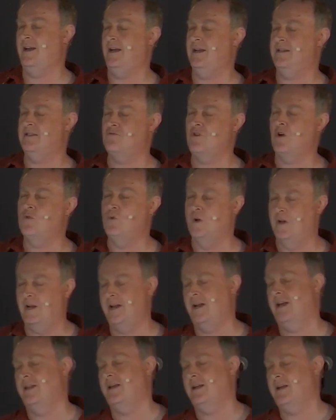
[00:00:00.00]
that's the wrong word.
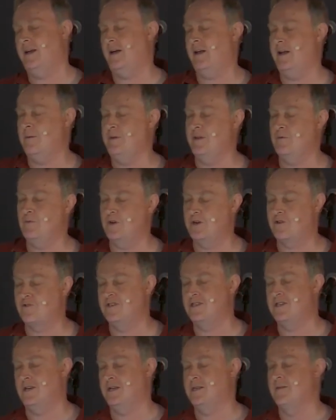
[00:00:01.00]
I, I, don't mean the word
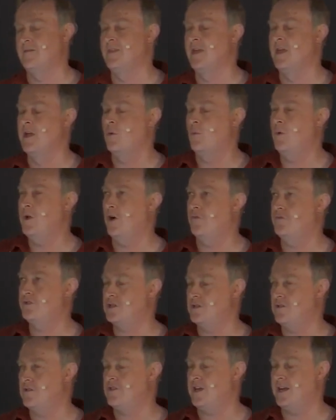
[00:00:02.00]
"criticize." We
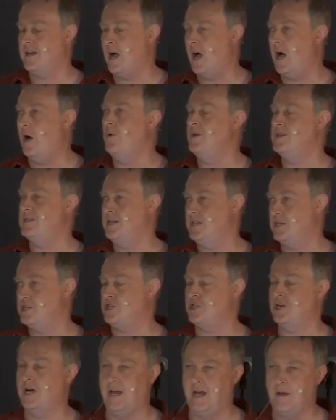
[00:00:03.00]
often think, oh, isn't it a
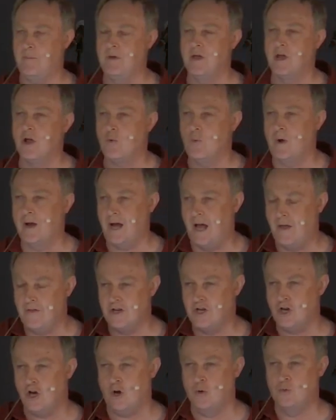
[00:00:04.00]
shame when
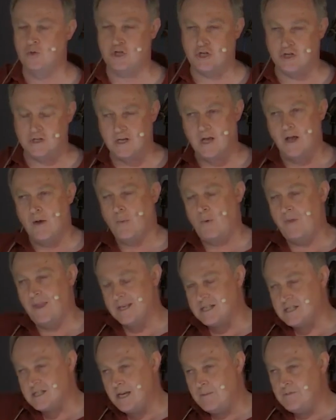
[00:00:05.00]
other cultures, when
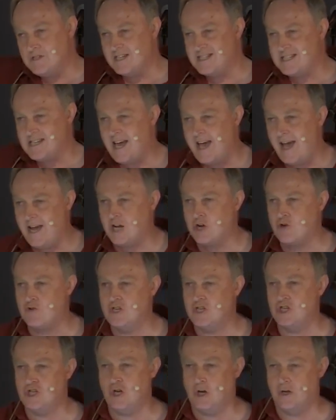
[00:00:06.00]
they seem to tag
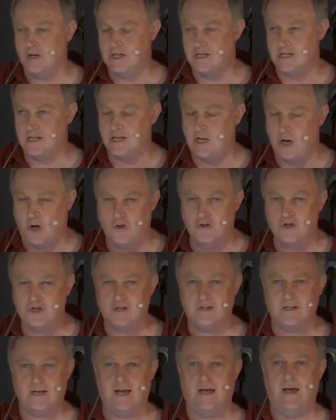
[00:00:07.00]
Christianity
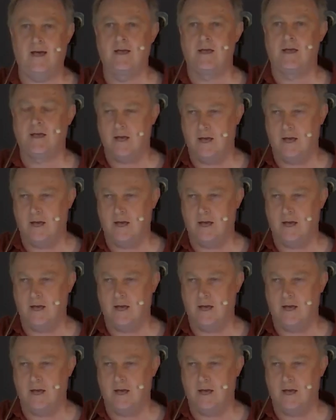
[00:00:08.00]
onto their